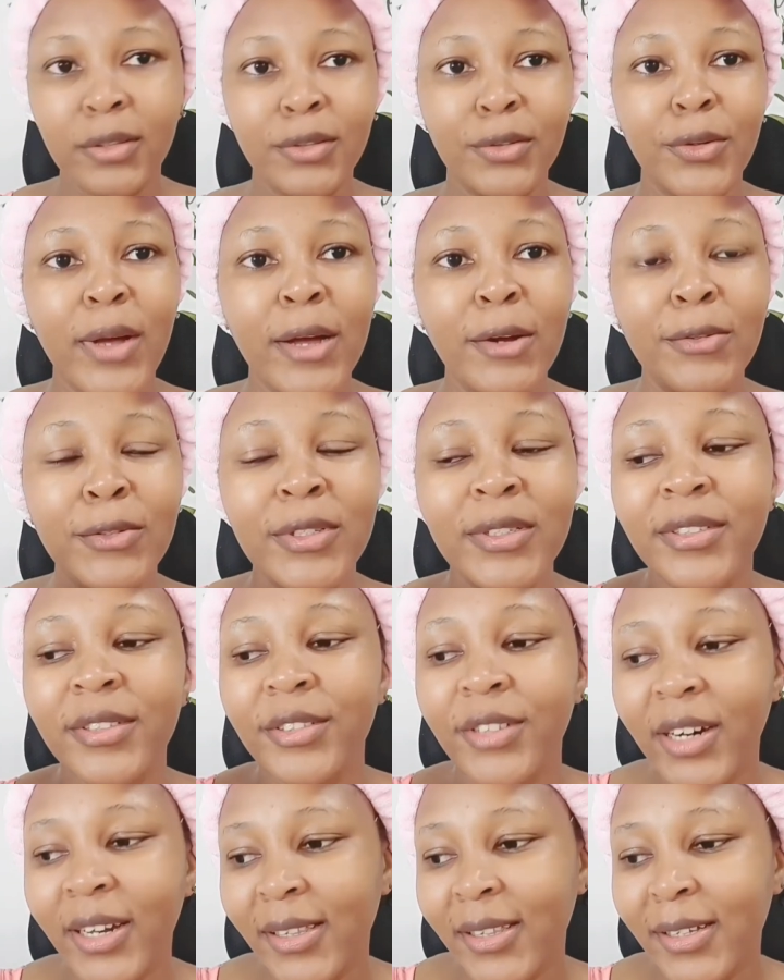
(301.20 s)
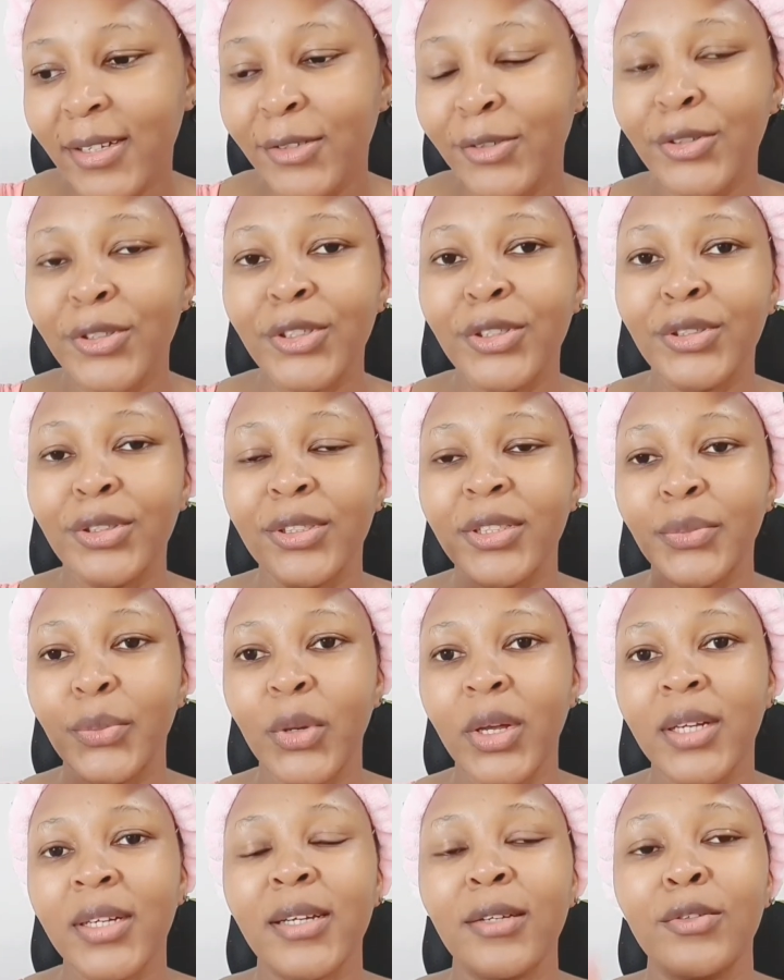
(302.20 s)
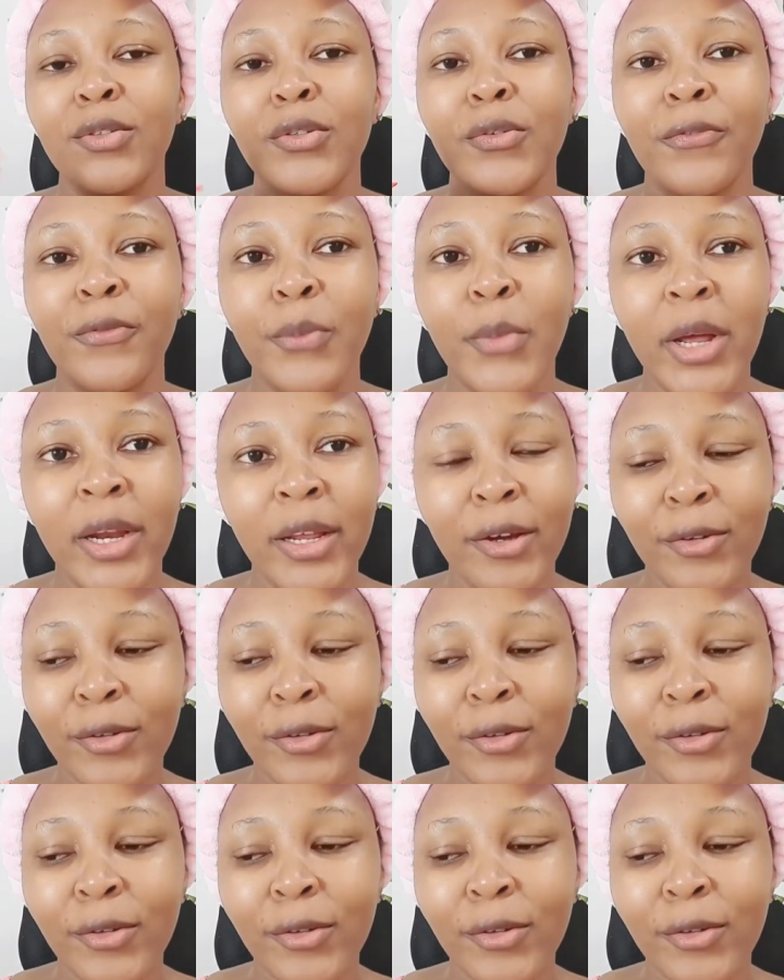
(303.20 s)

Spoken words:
So I would rather not spend a lot of money